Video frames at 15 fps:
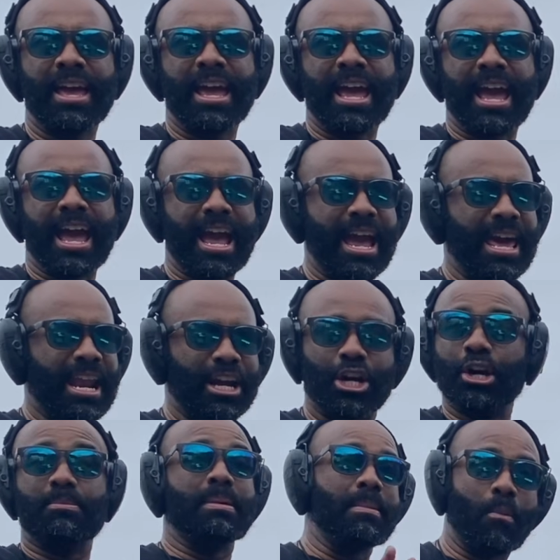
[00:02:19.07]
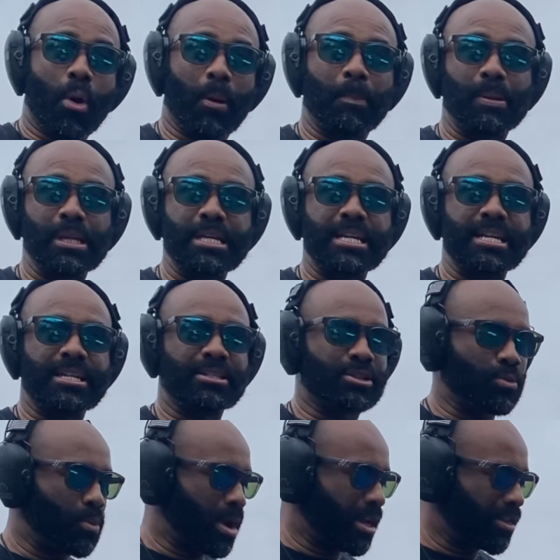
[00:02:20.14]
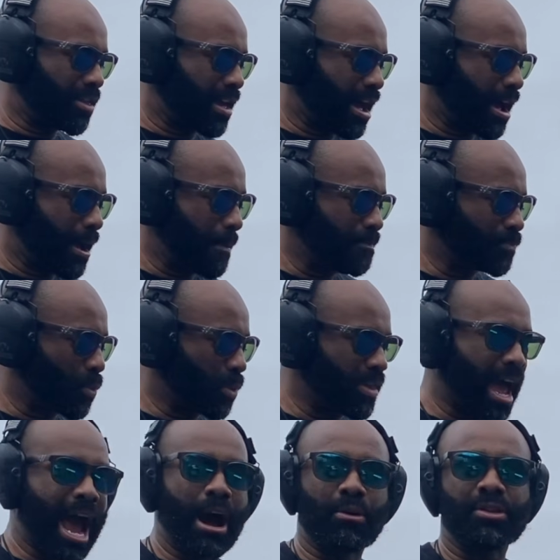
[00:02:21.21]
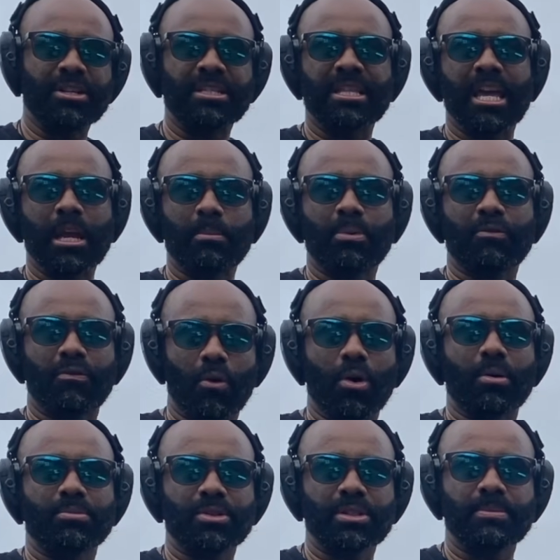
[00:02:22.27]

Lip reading: and I couldn't be more pleased with how this thing performs.